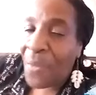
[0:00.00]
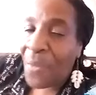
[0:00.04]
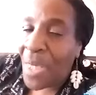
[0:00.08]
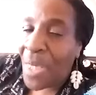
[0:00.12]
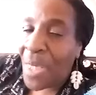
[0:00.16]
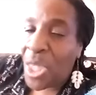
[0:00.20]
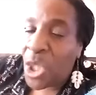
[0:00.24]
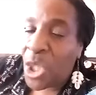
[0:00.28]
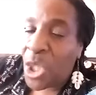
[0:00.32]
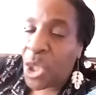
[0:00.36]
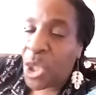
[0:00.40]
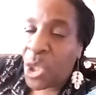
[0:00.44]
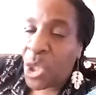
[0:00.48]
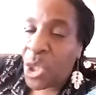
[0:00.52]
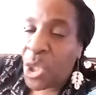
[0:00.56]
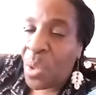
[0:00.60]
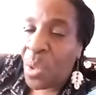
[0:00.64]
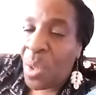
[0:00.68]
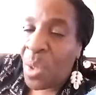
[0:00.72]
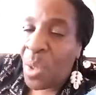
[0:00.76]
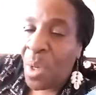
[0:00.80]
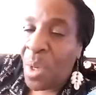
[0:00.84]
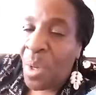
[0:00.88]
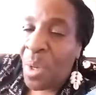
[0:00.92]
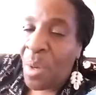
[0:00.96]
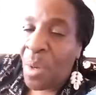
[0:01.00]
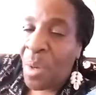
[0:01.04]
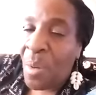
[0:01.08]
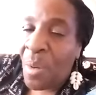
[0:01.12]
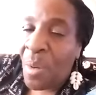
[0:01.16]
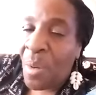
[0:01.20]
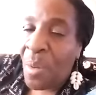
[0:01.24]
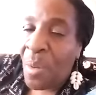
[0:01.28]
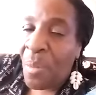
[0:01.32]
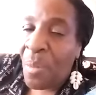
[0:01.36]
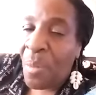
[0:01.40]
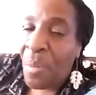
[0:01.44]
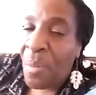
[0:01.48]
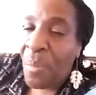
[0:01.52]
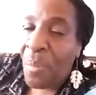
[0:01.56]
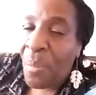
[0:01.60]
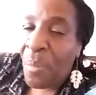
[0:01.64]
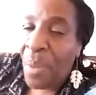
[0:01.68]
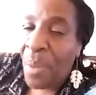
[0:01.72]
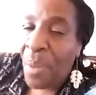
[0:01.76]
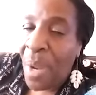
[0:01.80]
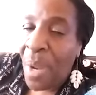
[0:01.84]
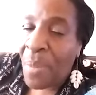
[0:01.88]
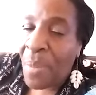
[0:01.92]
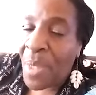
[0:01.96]
finish
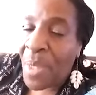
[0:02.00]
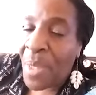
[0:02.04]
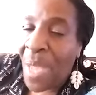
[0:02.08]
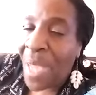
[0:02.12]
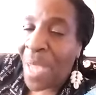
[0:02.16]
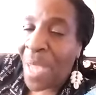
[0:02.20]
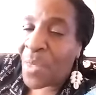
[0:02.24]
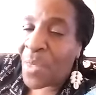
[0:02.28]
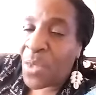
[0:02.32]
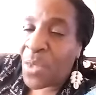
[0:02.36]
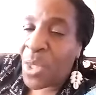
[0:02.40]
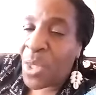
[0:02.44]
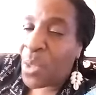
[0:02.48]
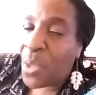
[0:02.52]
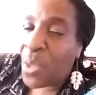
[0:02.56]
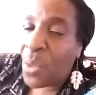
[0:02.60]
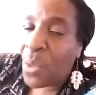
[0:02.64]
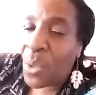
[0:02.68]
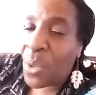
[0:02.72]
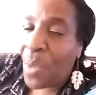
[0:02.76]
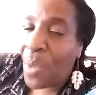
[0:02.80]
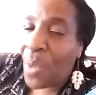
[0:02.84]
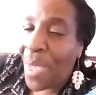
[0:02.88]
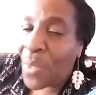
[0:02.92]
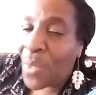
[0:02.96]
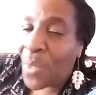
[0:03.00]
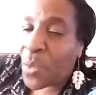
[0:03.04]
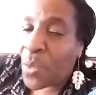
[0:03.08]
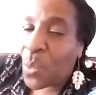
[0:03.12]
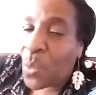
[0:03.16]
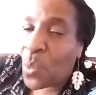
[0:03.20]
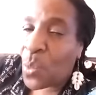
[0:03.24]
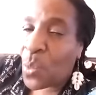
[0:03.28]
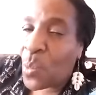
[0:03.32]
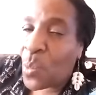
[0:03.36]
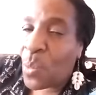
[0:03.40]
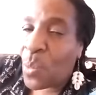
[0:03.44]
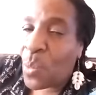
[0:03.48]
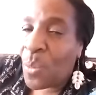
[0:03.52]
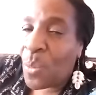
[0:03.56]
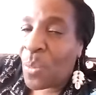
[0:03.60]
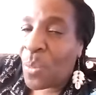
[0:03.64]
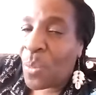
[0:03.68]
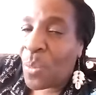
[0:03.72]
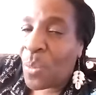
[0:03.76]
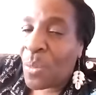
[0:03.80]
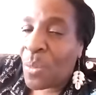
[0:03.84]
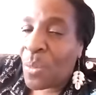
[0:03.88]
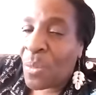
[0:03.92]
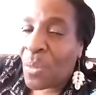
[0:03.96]
primary high. She didn't go to high school,
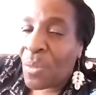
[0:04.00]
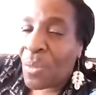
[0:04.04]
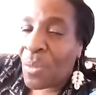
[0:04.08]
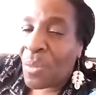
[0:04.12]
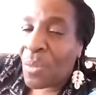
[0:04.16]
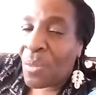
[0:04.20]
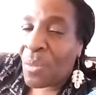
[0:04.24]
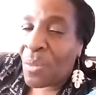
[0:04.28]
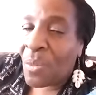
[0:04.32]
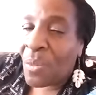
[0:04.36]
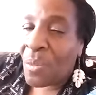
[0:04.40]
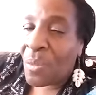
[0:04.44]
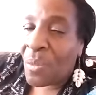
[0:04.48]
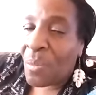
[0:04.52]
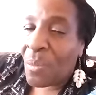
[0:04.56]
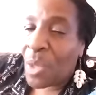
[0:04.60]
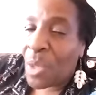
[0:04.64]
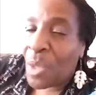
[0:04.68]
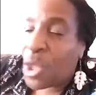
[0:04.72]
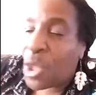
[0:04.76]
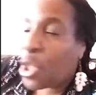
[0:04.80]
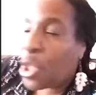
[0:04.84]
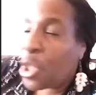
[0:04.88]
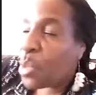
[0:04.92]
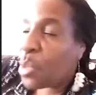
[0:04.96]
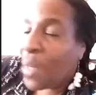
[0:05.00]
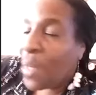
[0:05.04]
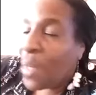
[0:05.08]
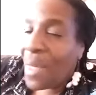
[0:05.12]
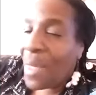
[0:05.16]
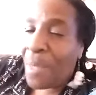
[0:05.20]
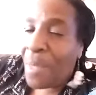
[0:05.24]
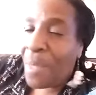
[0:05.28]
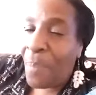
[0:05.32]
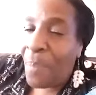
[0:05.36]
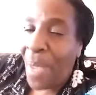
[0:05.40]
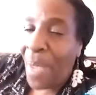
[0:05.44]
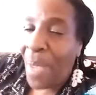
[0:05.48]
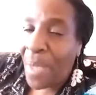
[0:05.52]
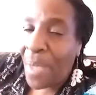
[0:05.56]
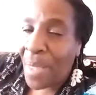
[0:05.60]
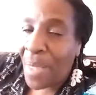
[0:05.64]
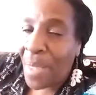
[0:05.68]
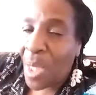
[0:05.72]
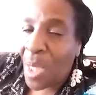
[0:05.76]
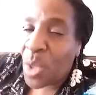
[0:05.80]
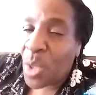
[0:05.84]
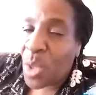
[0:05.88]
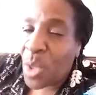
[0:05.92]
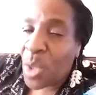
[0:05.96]
but she's one of the
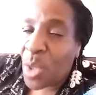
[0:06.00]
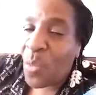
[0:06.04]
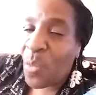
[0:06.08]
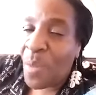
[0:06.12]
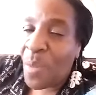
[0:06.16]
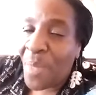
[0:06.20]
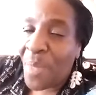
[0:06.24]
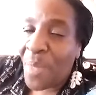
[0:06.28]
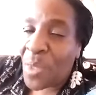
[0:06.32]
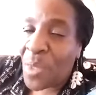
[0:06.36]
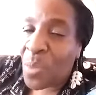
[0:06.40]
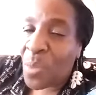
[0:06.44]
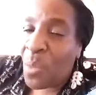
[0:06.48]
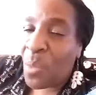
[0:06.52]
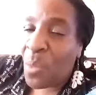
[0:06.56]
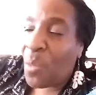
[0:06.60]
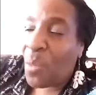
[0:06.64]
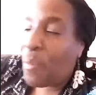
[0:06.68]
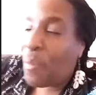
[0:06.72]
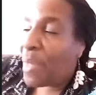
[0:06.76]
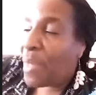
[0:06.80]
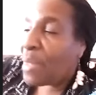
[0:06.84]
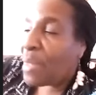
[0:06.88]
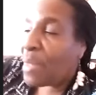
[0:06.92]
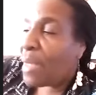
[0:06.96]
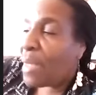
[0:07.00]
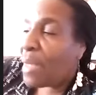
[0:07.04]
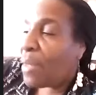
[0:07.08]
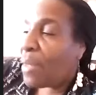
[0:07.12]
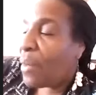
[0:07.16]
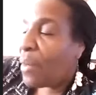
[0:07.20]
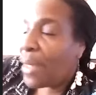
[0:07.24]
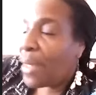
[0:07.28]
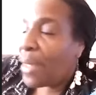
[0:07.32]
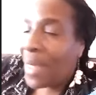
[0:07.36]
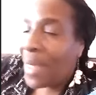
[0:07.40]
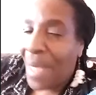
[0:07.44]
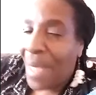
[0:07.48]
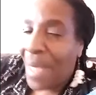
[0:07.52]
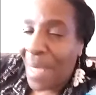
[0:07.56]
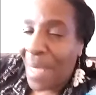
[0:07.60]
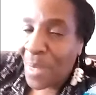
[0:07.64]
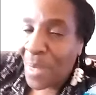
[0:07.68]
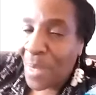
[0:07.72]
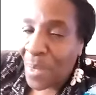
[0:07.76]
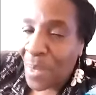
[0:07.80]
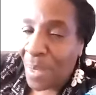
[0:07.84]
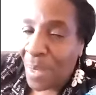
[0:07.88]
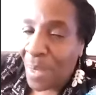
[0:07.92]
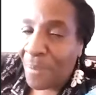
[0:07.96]
pioneers of women's movement and
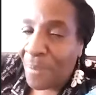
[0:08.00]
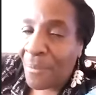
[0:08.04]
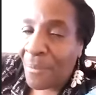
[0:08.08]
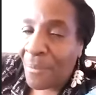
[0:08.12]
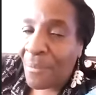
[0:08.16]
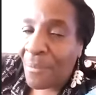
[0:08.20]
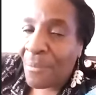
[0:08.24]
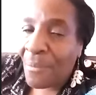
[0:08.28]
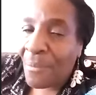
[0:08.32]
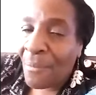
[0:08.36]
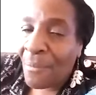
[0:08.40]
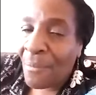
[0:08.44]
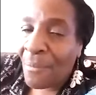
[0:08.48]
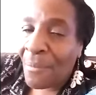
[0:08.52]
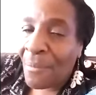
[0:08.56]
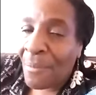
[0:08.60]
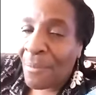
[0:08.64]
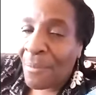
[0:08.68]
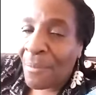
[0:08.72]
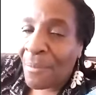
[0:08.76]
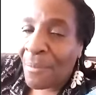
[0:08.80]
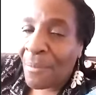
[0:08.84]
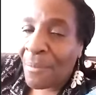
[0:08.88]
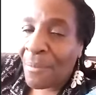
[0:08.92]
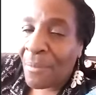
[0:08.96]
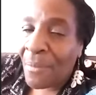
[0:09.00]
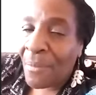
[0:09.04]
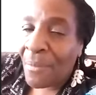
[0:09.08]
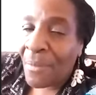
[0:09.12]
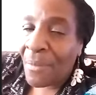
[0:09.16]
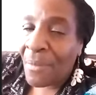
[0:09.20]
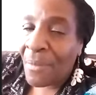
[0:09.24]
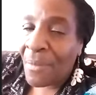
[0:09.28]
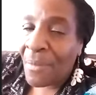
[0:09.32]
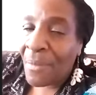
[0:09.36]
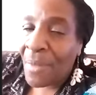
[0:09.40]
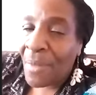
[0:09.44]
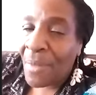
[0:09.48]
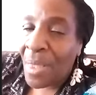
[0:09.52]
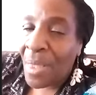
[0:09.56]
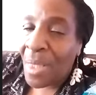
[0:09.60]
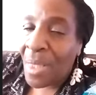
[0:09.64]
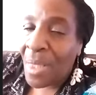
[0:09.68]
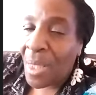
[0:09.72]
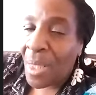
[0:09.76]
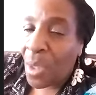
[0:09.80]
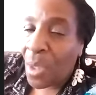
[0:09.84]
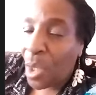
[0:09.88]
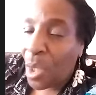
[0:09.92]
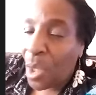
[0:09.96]
organizing in
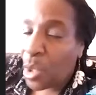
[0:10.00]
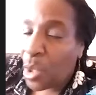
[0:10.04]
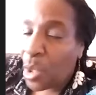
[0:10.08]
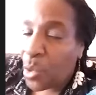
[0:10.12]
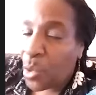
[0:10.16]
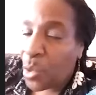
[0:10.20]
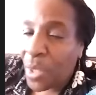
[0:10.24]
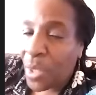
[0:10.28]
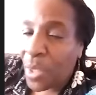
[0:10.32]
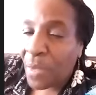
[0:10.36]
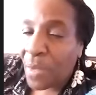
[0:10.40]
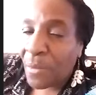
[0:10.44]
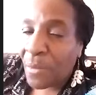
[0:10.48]
so the country.